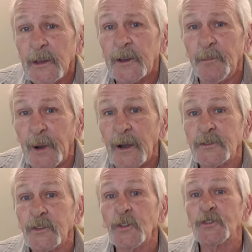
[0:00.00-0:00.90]

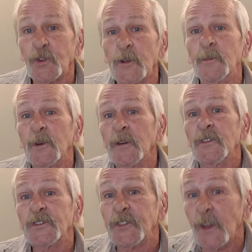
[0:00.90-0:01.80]
compared to the treatment of
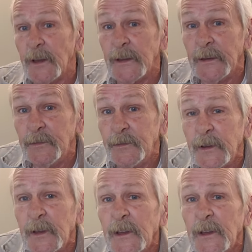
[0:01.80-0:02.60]
the slave